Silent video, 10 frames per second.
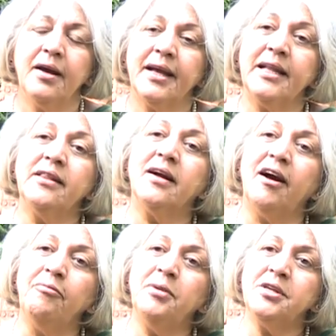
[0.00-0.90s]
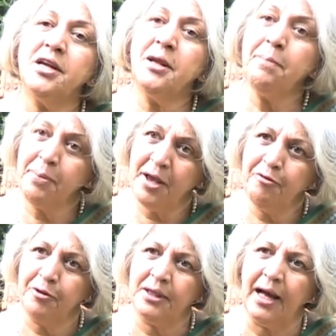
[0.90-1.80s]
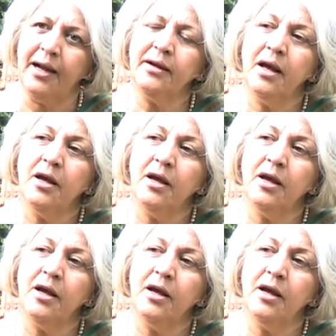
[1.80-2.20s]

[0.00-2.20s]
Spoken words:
Can the government really pay for that?